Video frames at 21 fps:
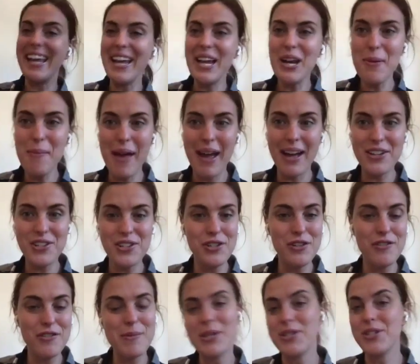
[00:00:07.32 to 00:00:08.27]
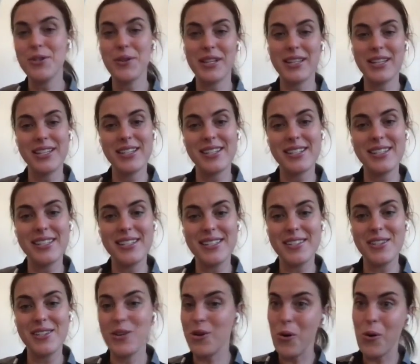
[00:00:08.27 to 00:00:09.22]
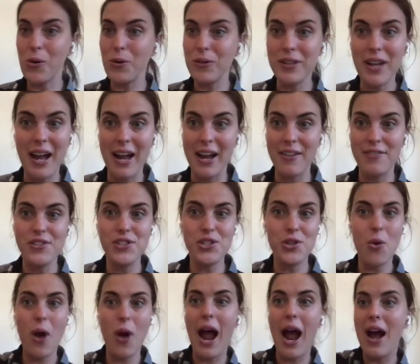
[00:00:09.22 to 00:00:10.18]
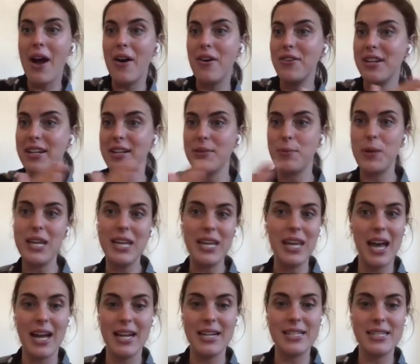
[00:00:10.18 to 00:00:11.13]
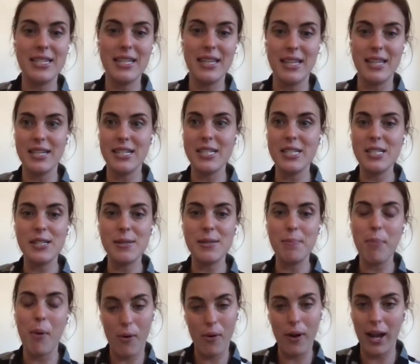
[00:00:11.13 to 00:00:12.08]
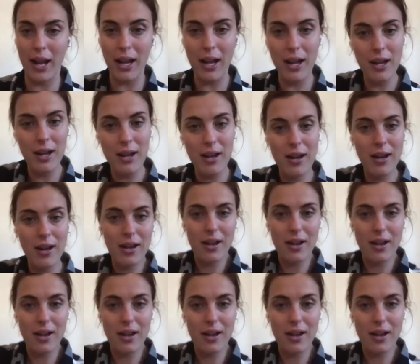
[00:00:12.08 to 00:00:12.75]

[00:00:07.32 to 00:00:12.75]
I can't imagine you've been doing this your whole life. So how did we get to this point